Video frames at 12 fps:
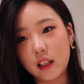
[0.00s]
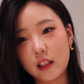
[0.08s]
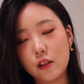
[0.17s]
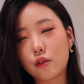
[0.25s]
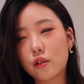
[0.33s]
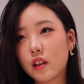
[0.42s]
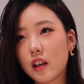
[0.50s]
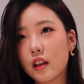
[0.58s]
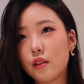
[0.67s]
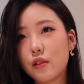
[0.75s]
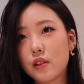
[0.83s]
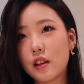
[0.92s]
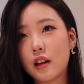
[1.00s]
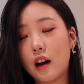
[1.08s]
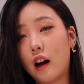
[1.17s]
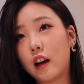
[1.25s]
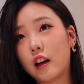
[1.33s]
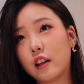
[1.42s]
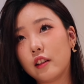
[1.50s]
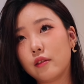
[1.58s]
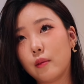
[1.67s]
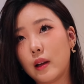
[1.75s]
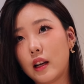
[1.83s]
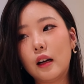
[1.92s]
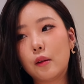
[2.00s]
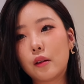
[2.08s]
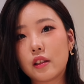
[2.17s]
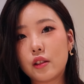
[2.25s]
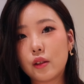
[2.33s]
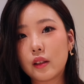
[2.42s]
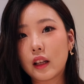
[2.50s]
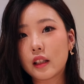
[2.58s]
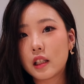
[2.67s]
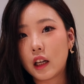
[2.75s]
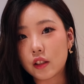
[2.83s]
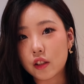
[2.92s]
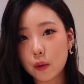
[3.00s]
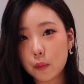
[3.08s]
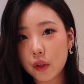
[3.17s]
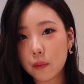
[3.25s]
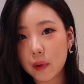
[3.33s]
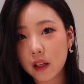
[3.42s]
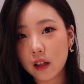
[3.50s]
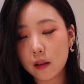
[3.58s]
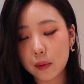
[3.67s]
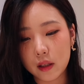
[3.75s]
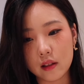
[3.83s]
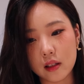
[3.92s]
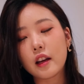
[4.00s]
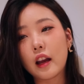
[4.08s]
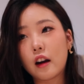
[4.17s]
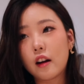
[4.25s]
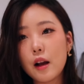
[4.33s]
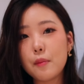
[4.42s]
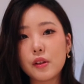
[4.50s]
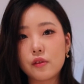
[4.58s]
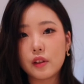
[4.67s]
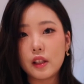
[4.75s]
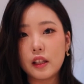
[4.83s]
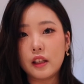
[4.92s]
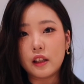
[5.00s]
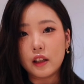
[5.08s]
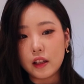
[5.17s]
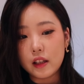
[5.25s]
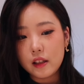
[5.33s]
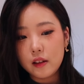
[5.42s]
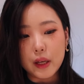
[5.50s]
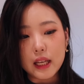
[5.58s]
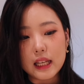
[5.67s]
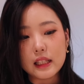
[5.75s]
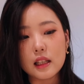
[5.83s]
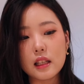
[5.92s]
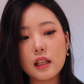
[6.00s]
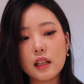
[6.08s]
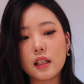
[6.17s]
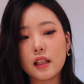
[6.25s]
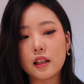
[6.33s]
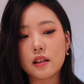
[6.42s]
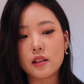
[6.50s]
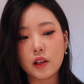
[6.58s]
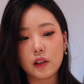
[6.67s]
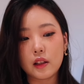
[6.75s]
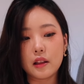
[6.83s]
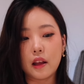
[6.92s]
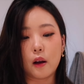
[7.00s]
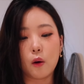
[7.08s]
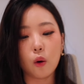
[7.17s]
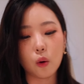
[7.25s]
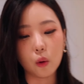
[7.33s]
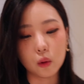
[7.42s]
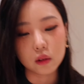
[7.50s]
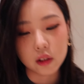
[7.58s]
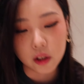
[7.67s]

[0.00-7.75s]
Like usually I use the iron when I want to do like touch-ups on my hair because the air wrap is really good, but it doesn't necessarily like hold